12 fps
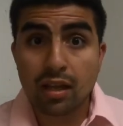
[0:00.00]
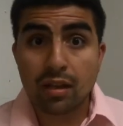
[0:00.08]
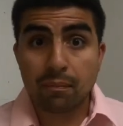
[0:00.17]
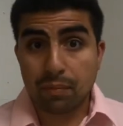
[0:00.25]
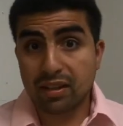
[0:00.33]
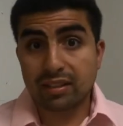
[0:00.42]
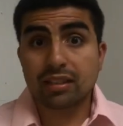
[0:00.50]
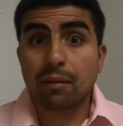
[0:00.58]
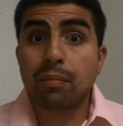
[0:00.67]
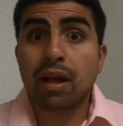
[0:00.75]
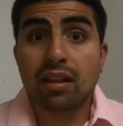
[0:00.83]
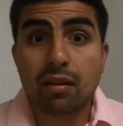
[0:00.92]
because I
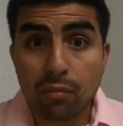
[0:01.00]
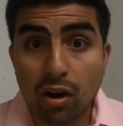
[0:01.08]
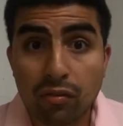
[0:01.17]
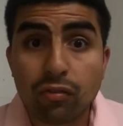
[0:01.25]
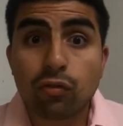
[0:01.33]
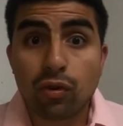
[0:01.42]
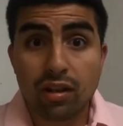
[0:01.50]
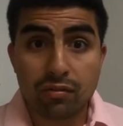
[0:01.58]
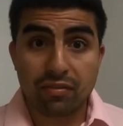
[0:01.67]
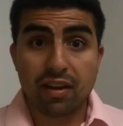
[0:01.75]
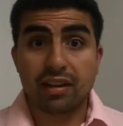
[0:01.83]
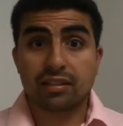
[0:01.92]
pay them off really
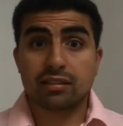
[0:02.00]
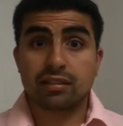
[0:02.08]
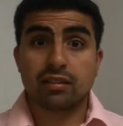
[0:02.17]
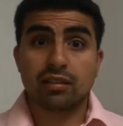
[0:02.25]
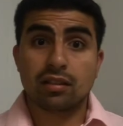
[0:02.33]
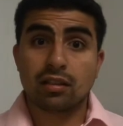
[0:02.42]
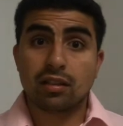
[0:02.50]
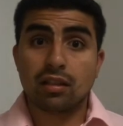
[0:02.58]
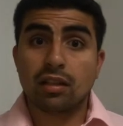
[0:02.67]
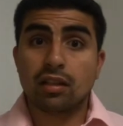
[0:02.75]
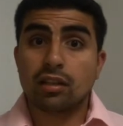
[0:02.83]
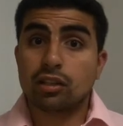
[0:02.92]
fast.
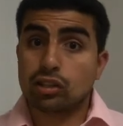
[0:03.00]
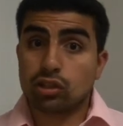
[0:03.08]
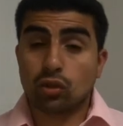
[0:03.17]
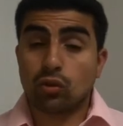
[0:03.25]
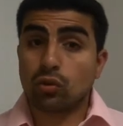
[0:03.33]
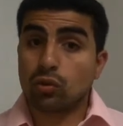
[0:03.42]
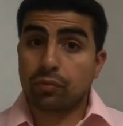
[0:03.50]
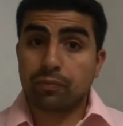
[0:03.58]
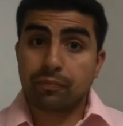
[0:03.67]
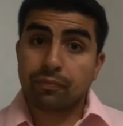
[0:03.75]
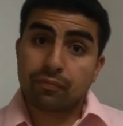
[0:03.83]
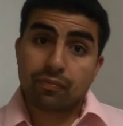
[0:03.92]
So
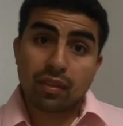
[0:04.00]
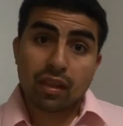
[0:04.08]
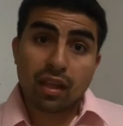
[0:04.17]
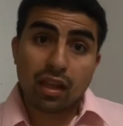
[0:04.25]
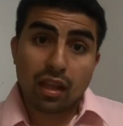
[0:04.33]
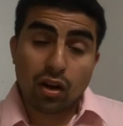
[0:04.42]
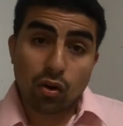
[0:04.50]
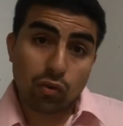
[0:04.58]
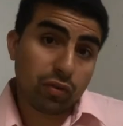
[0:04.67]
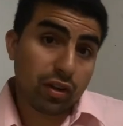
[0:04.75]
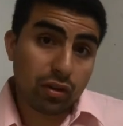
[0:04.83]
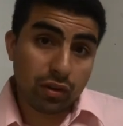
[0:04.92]

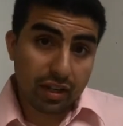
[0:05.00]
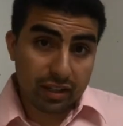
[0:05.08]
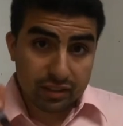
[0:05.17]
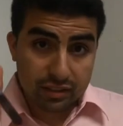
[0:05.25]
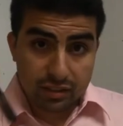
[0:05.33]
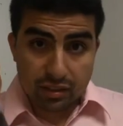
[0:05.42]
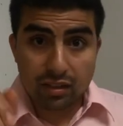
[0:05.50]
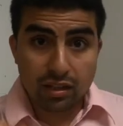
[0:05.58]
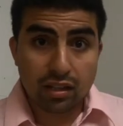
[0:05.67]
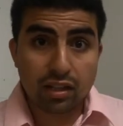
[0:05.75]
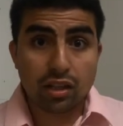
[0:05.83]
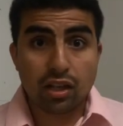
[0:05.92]
hopefully you guys
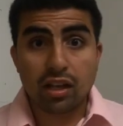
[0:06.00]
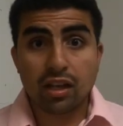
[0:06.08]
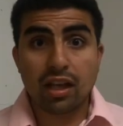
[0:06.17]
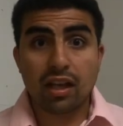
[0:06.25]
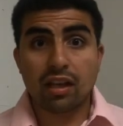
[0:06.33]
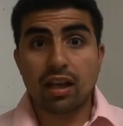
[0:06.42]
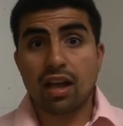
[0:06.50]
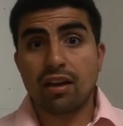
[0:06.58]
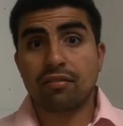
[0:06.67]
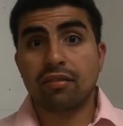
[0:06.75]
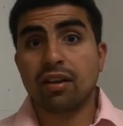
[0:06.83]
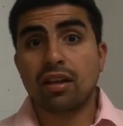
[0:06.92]

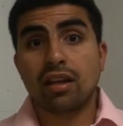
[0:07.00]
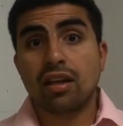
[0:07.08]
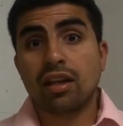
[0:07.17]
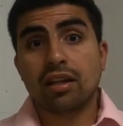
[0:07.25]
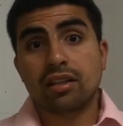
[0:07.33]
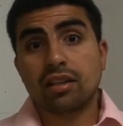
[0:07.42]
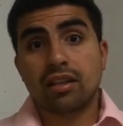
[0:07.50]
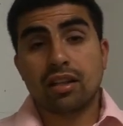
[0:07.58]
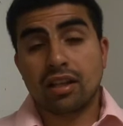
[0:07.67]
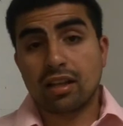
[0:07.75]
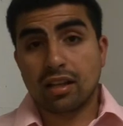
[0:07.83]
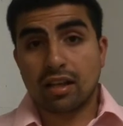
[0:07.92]
have
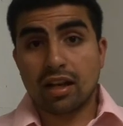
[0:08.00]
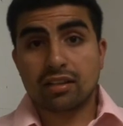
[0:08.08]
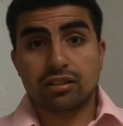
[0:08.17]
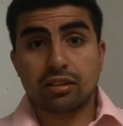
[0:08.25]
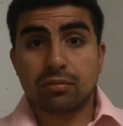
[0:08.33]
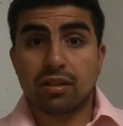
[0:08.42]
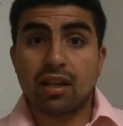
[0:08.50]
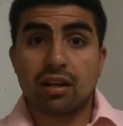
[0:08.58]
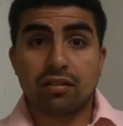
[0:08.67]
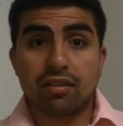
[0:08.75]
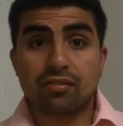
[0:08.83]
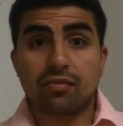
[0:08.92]
got something out
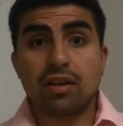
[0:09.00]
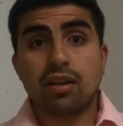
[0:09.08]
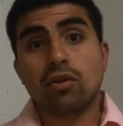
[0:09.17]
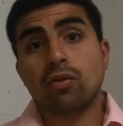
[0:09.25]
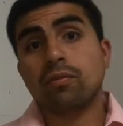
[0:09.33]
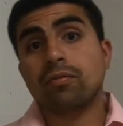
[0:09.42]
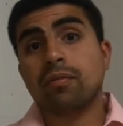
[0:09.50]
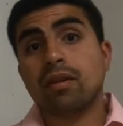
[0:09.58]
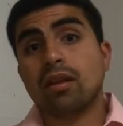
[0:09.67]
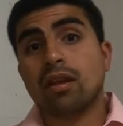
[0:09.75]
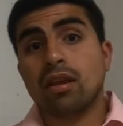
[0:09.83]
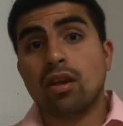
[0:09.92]
of this video.
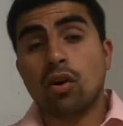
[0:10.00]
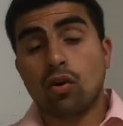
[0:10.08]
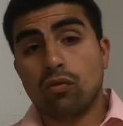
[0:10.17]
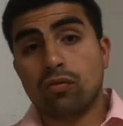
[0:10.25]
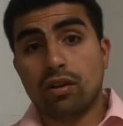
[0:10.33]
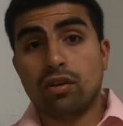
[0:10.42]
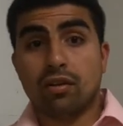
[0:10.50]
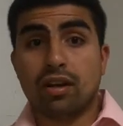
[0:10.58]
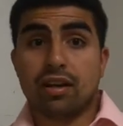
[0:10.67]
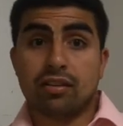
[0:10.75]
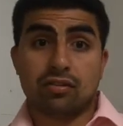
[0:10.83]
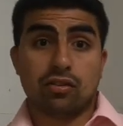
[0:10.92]
Hopefully you
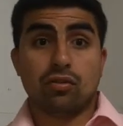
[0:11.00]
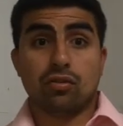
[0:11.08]
guys